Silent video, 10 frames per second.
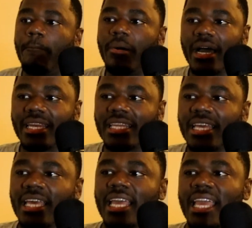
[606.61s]
But
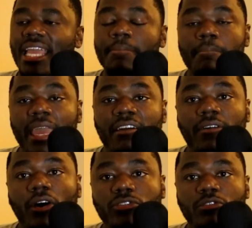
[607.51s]
he may have
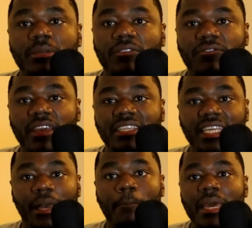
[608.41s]
also been
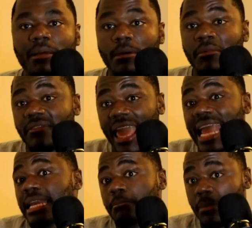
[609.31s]
facing a minimum of
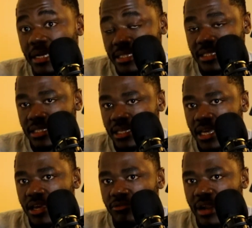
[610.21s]
8 months.
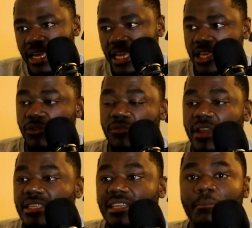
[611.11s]
Right? You're
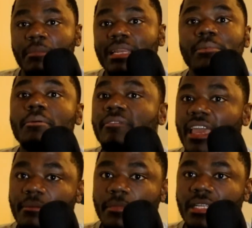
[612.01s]
facing a minimum of
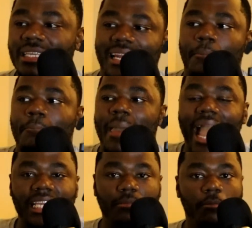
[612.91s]
8 months and a
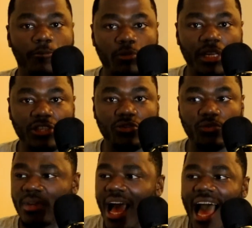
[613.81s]
maximum of
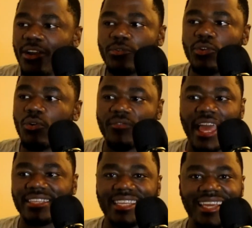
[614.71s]
22. Now, I don't know if
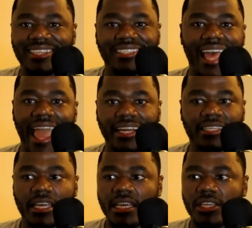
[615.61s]
that's the
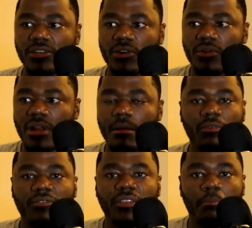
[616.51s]
exact,
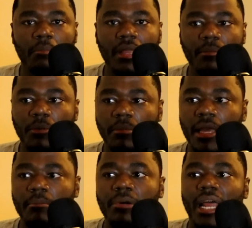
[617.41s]
number for the minimum,
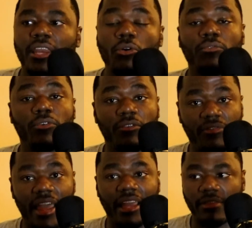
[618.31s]
but I know for a
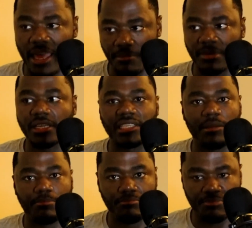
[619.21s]
fact that because
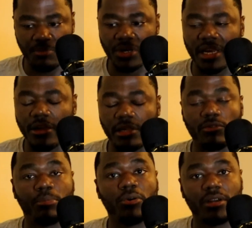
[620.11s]
they put it out, they
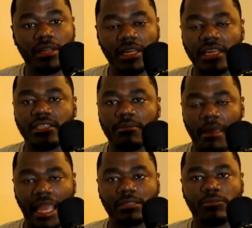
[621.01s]
reported it, it's a
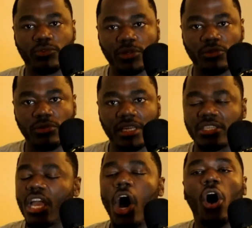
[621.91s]
maximum of 22 years.
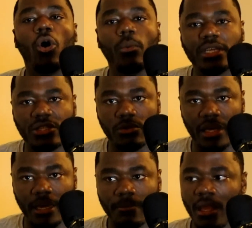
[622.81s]
They always do
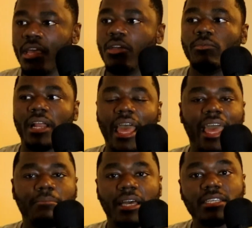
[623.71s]
that. When I
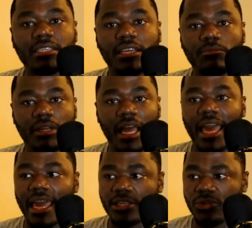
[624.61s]
had my stint, when I
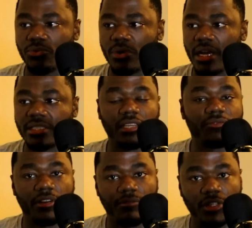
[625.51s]
had to sit in
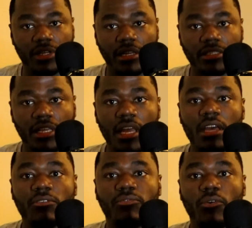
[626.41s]
front of a judge
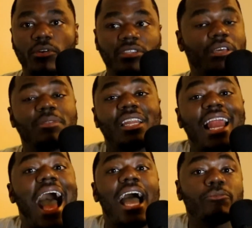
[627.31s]
for something
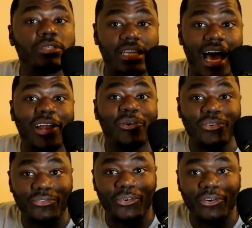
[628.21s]
that I was lied
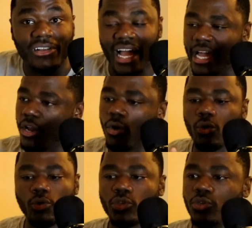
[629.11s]
on for, I got a
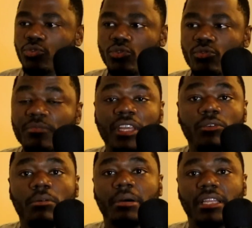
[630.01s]
whole YouTube
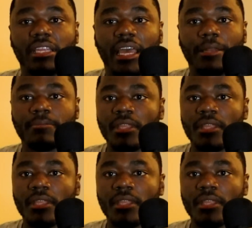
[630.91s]
video about that.